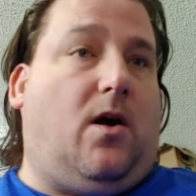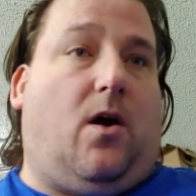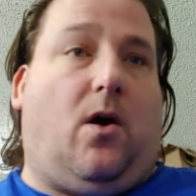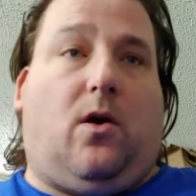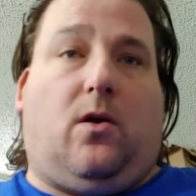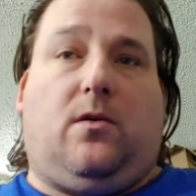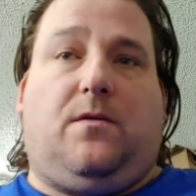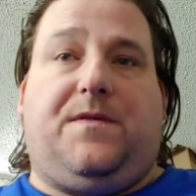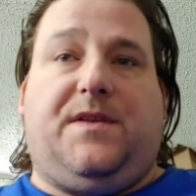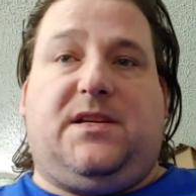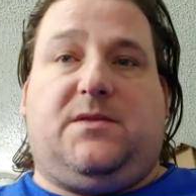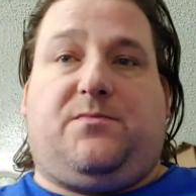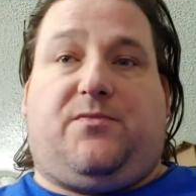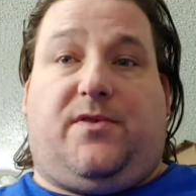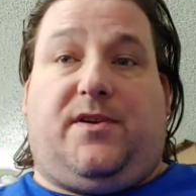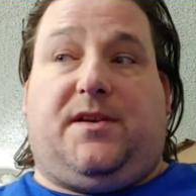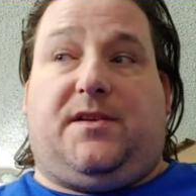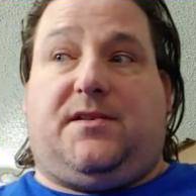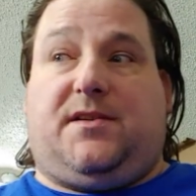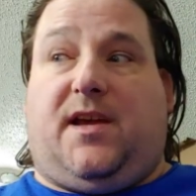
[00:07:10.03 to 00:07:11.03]
All of these
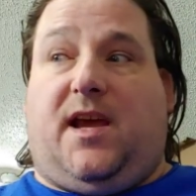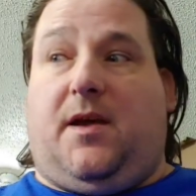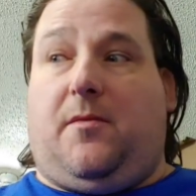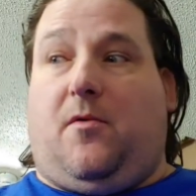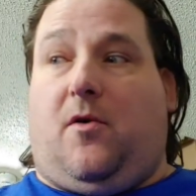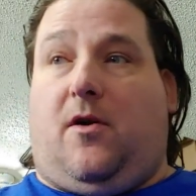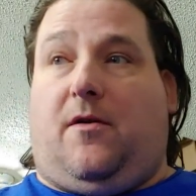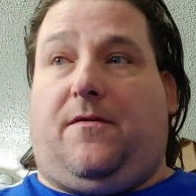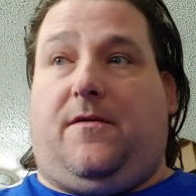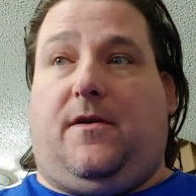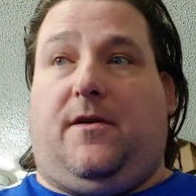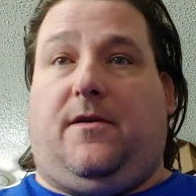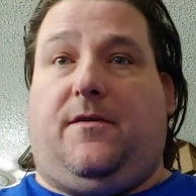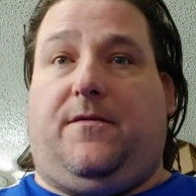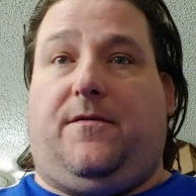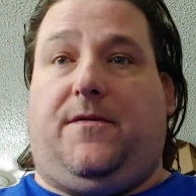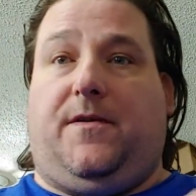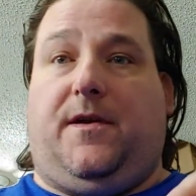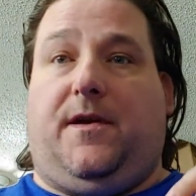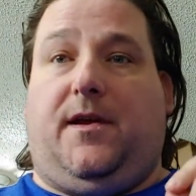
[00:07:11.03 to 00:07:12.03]
prints came off
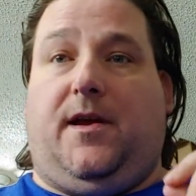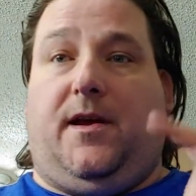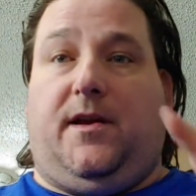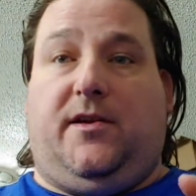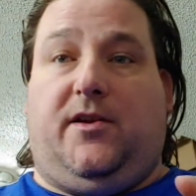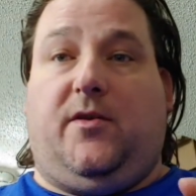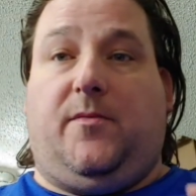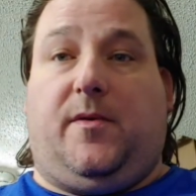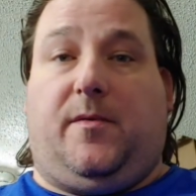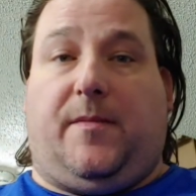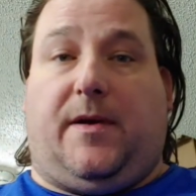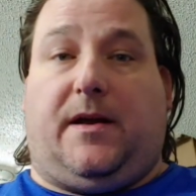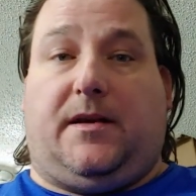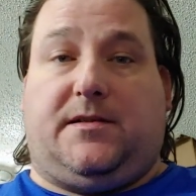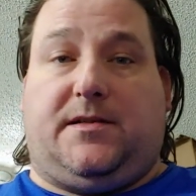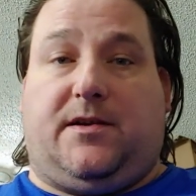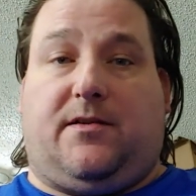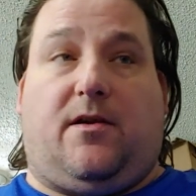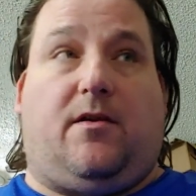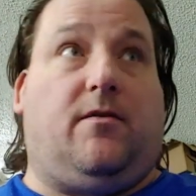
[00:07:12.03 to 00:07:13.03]
of the Anycubic Mega
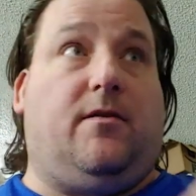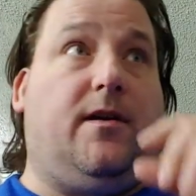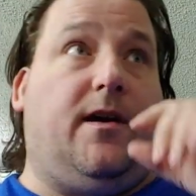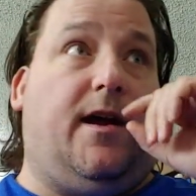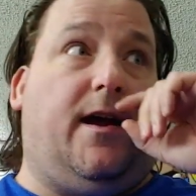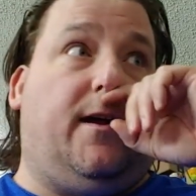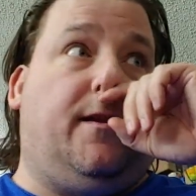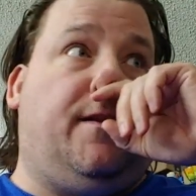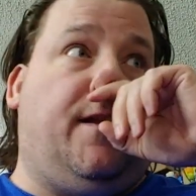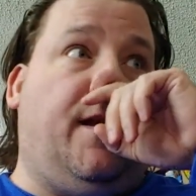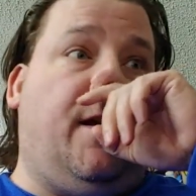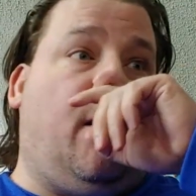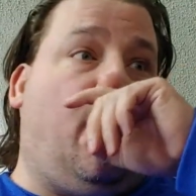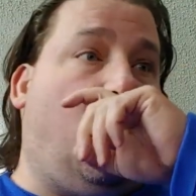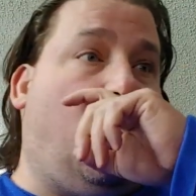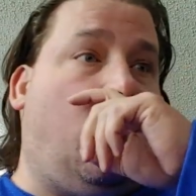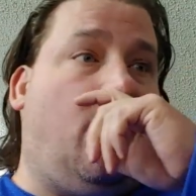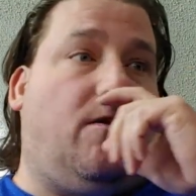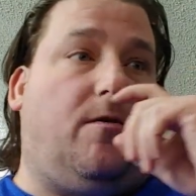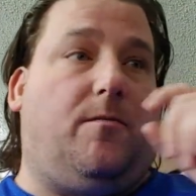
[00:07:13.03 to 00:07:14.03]
Zero, and they
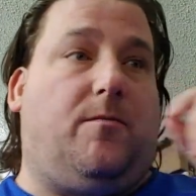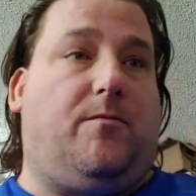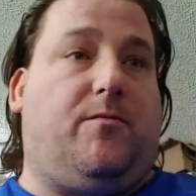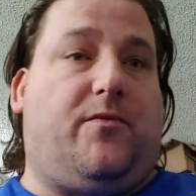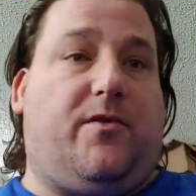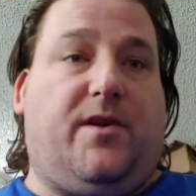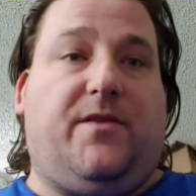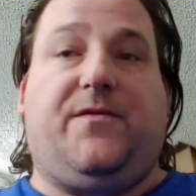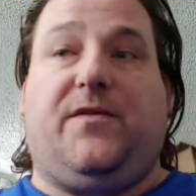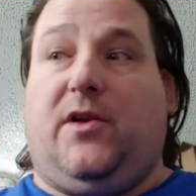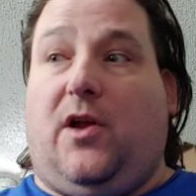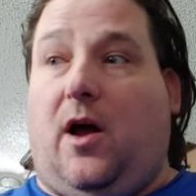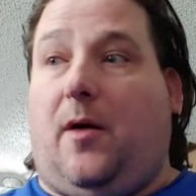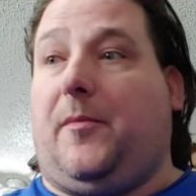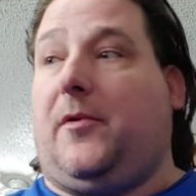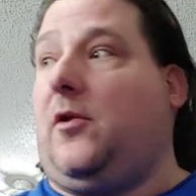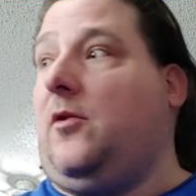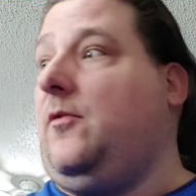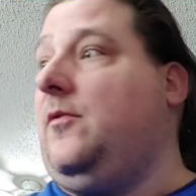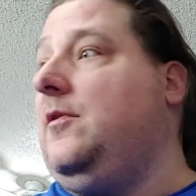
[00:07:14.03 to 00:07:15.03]
are pretty
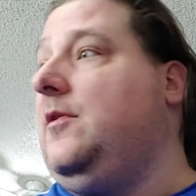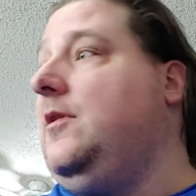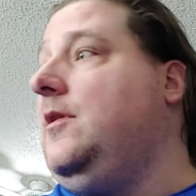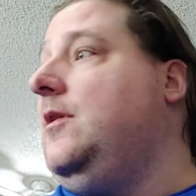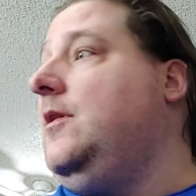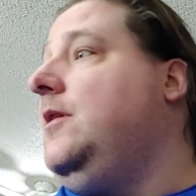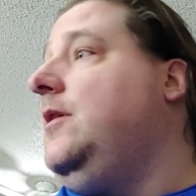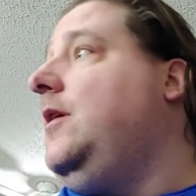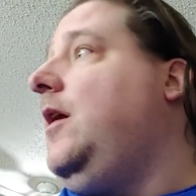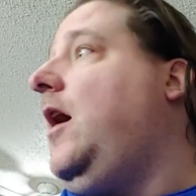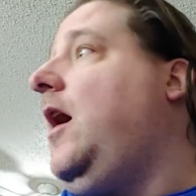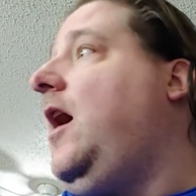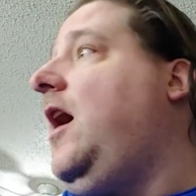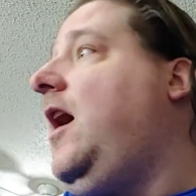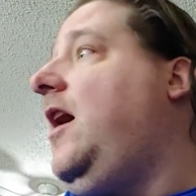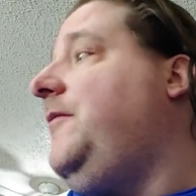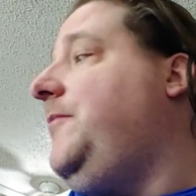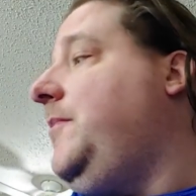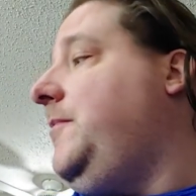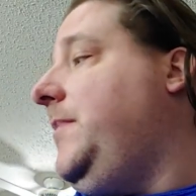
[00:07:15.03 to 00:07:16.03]
phenomenal. Uh,
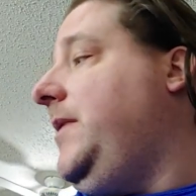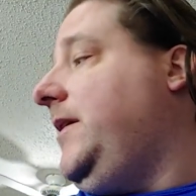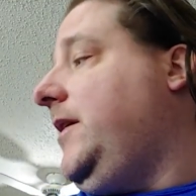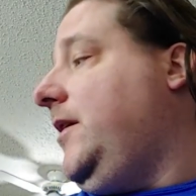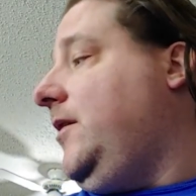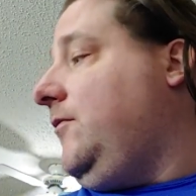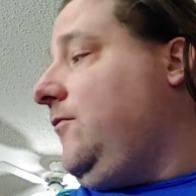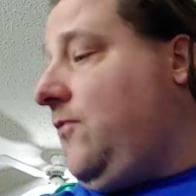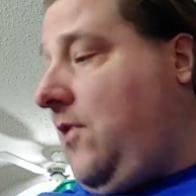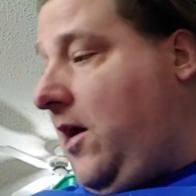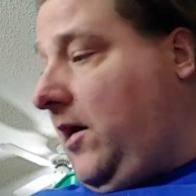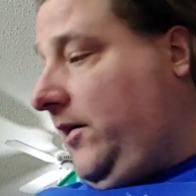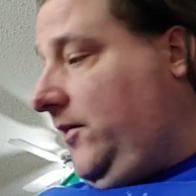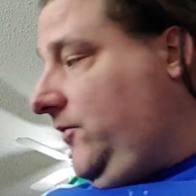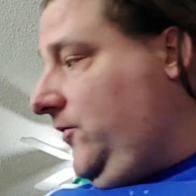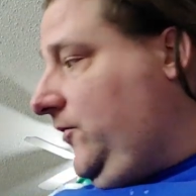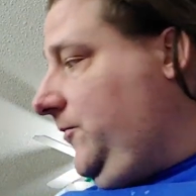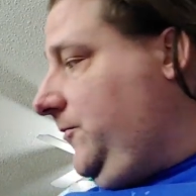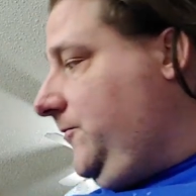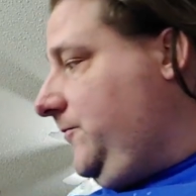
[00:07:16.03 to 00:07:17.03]
I've been making
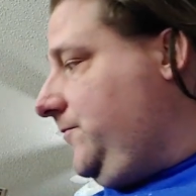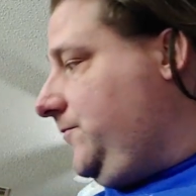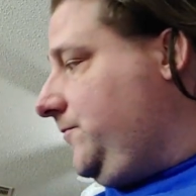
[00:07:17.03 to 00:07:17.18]
rockets.